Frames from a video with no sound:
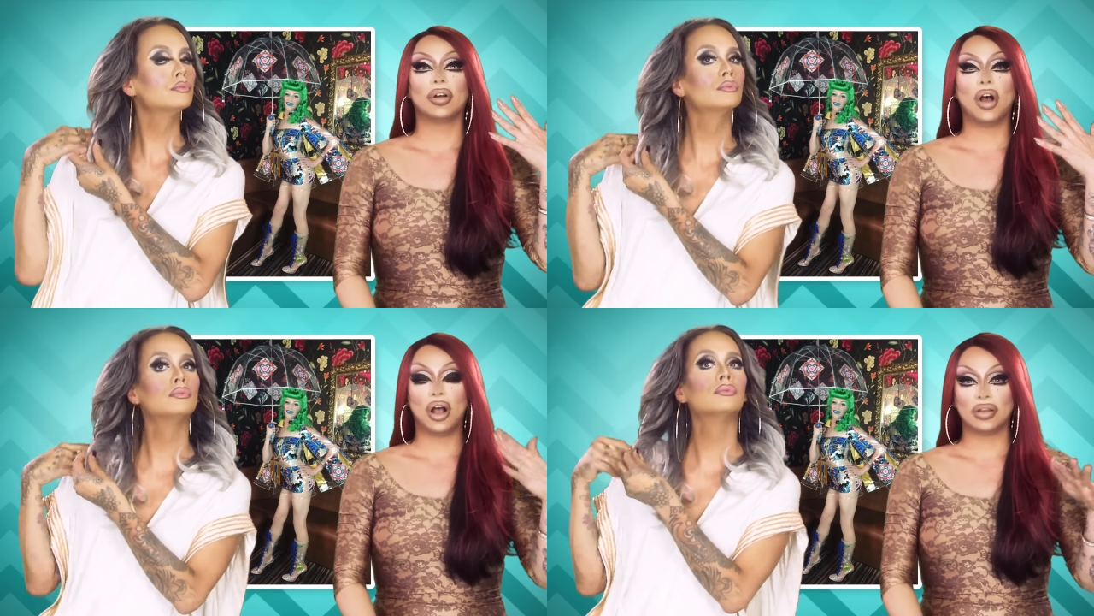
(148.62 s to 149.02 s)

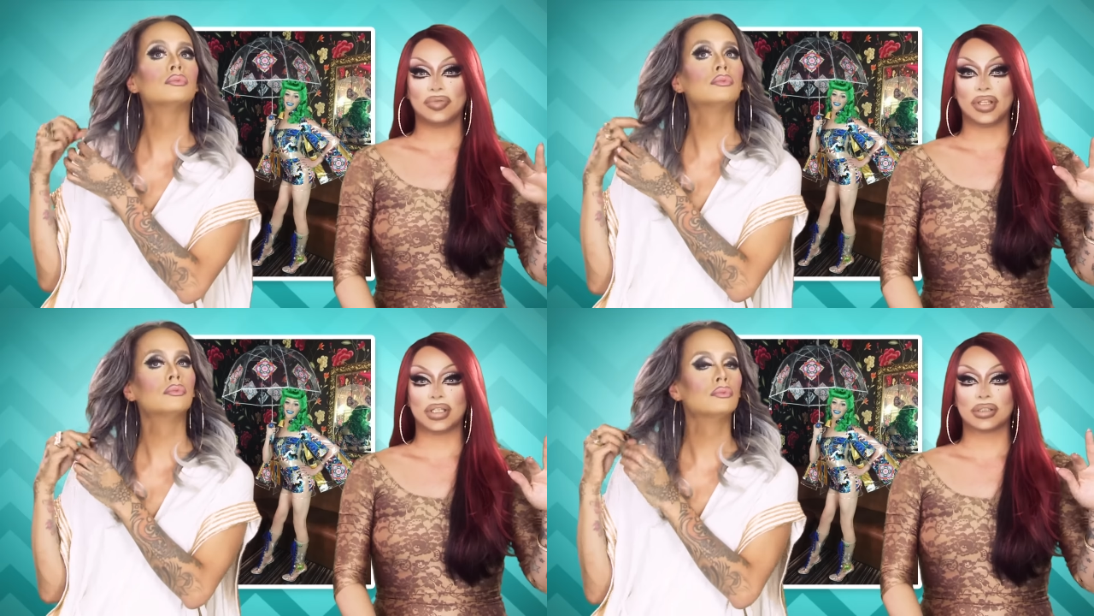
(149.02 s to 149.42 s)
Speaker 1: all of
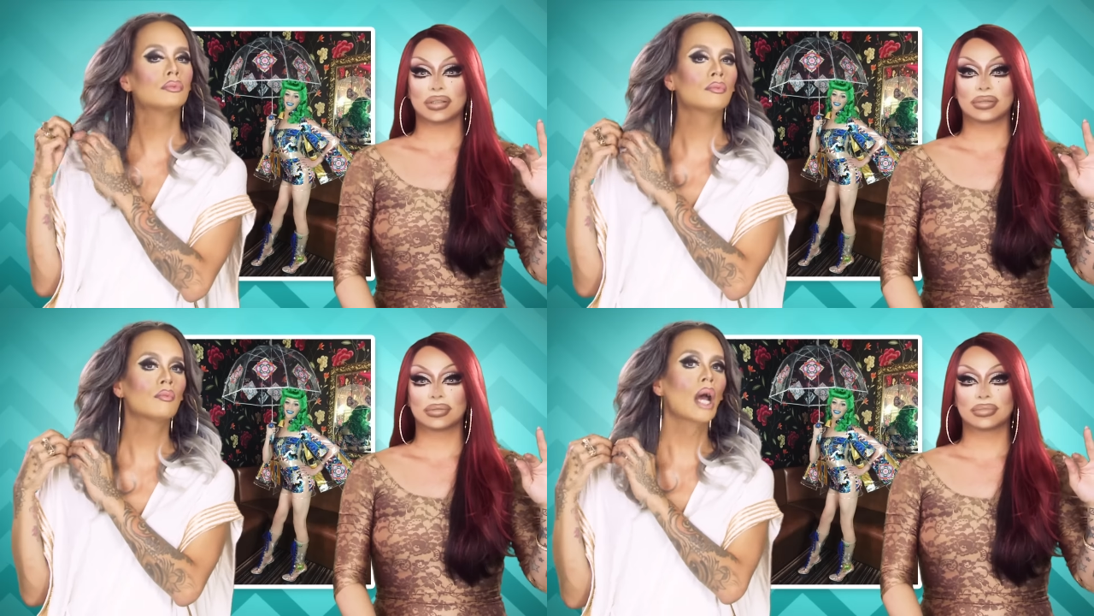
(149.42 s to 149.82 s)
this.
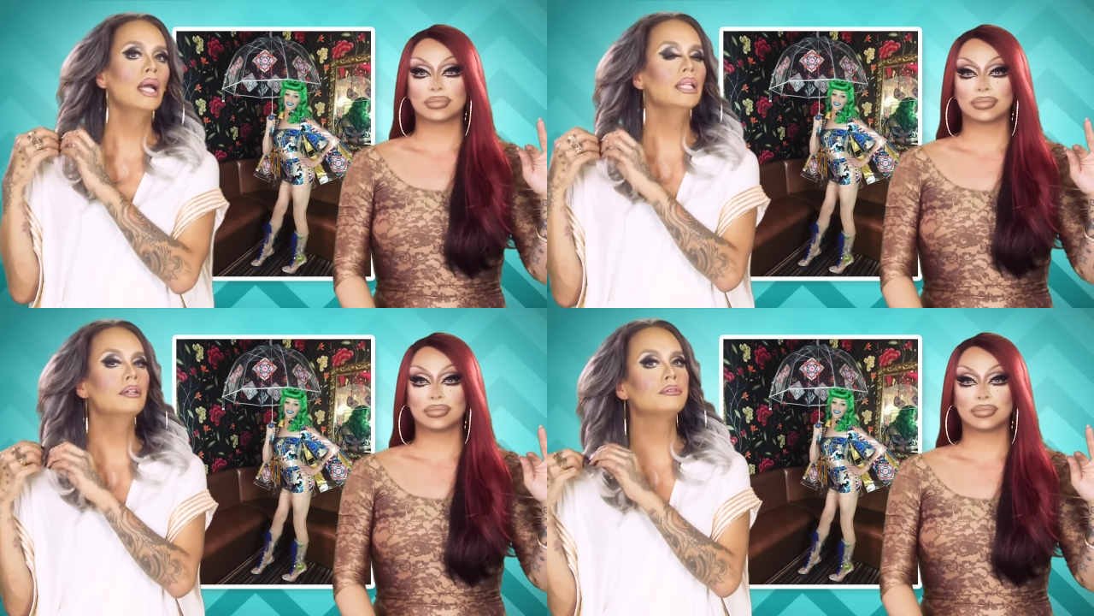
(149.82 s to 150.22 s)
I
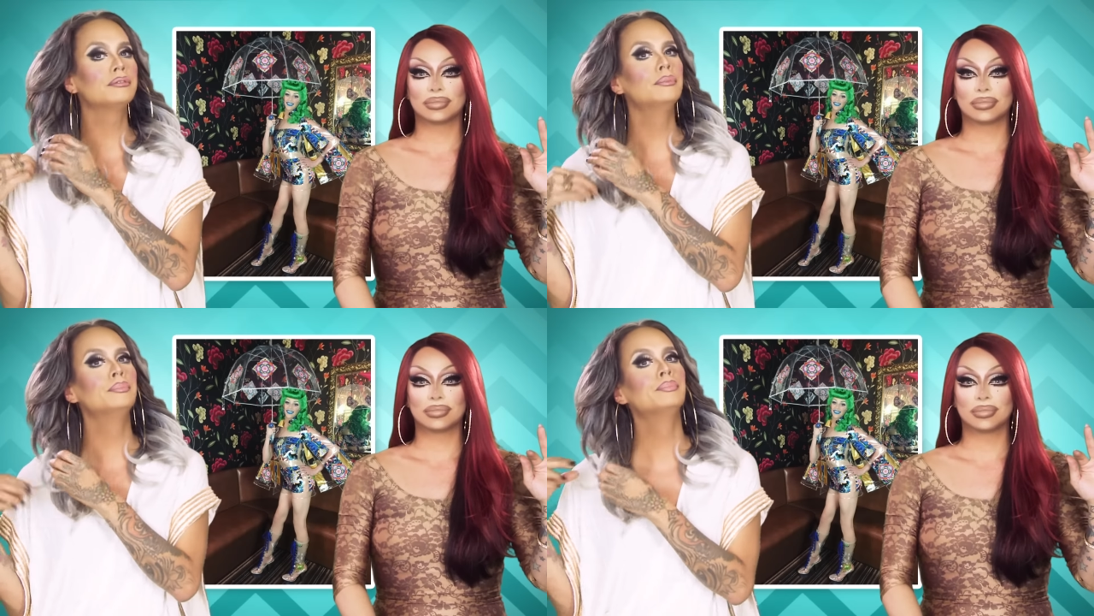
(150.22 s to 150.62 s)
live.
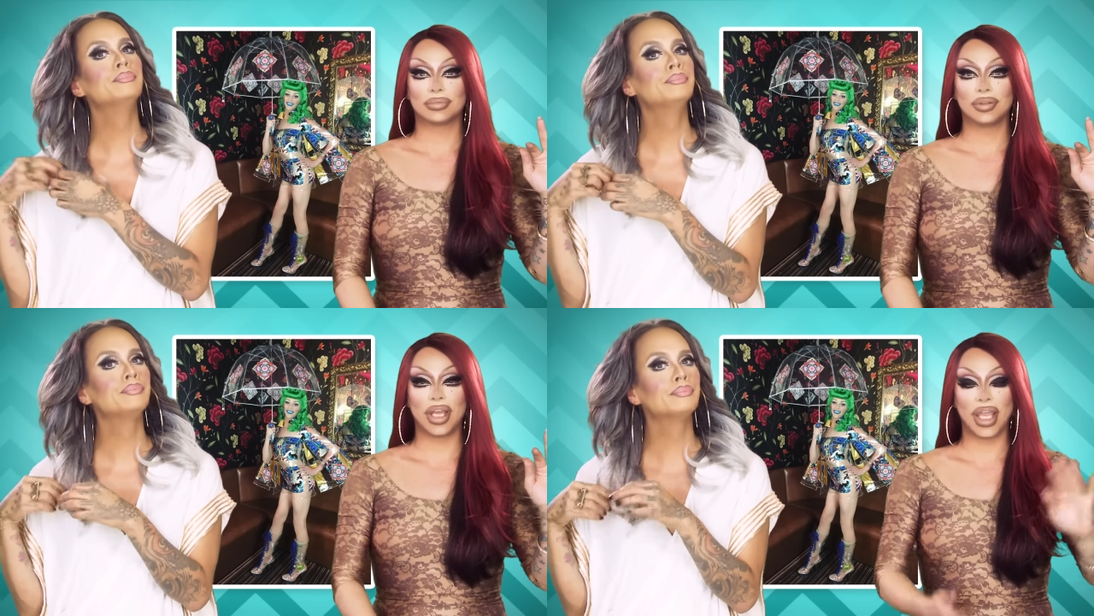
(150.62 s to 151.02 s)

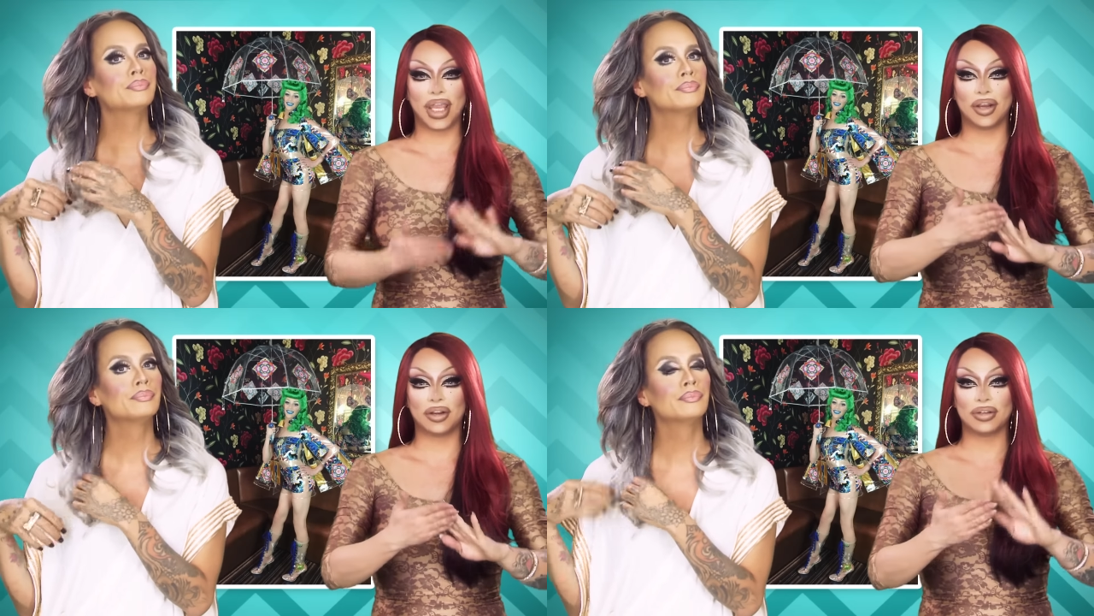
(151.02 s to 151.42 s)
The
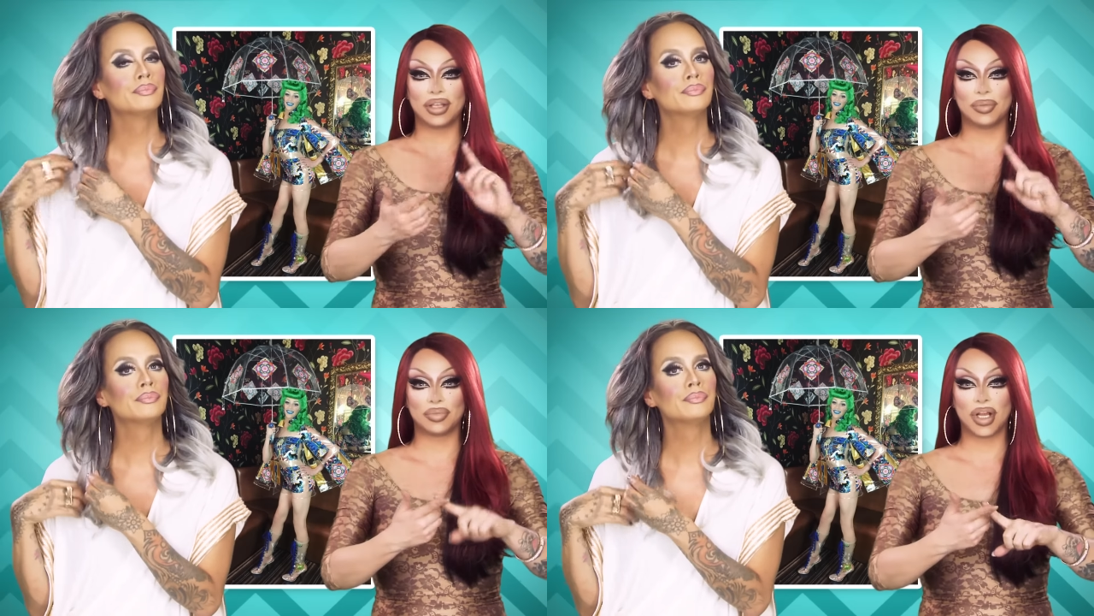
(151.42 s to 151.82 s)
hair, the
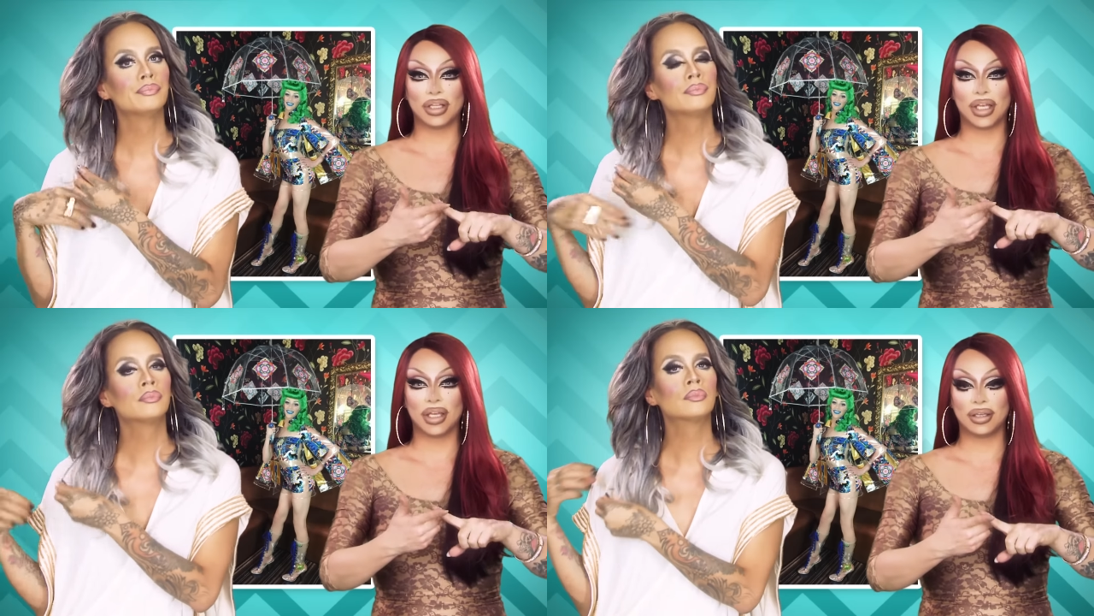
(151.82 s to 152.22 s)

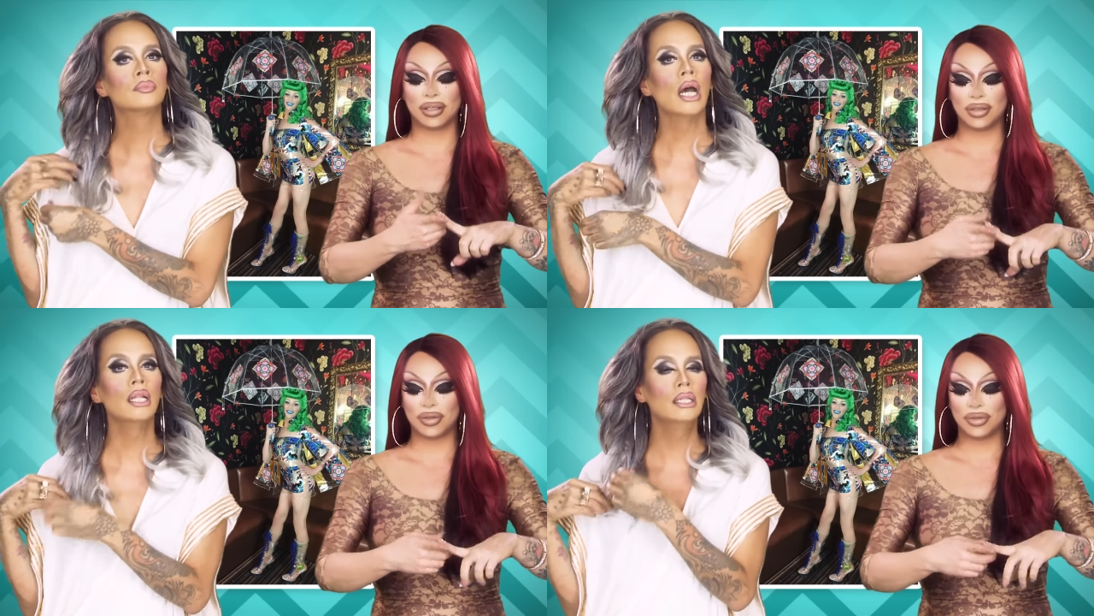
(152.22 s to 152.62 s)
umbrella.
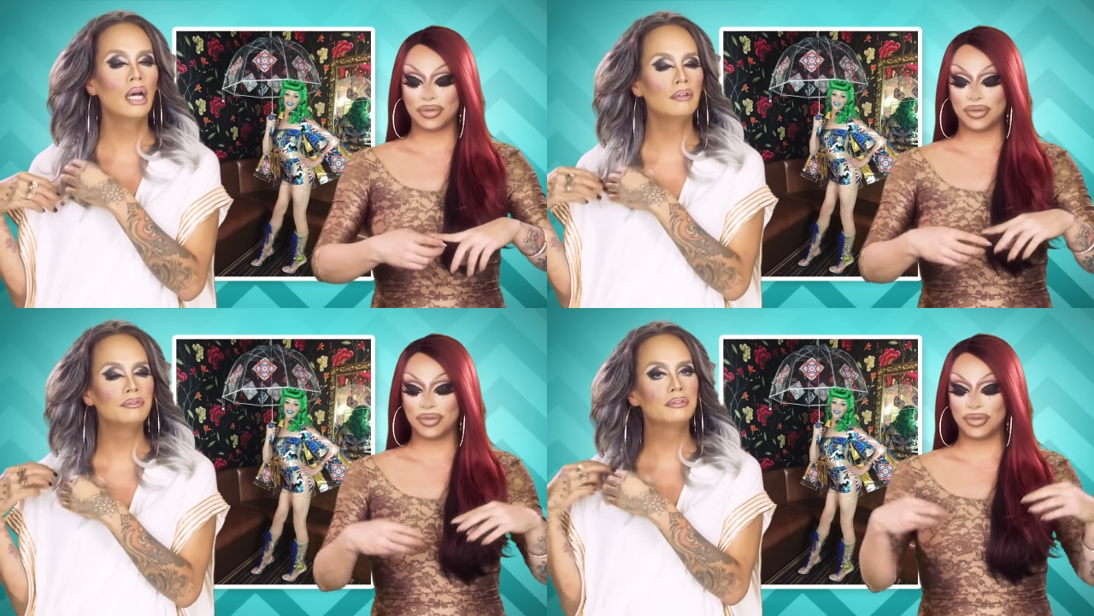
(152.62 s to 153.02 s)
I
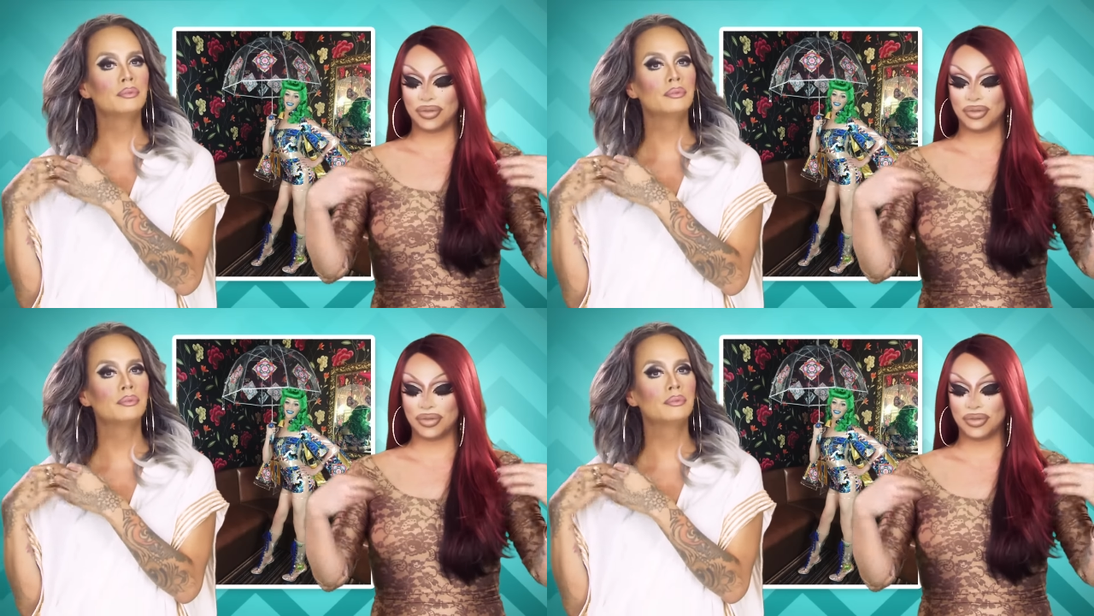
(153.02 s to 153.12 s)
love.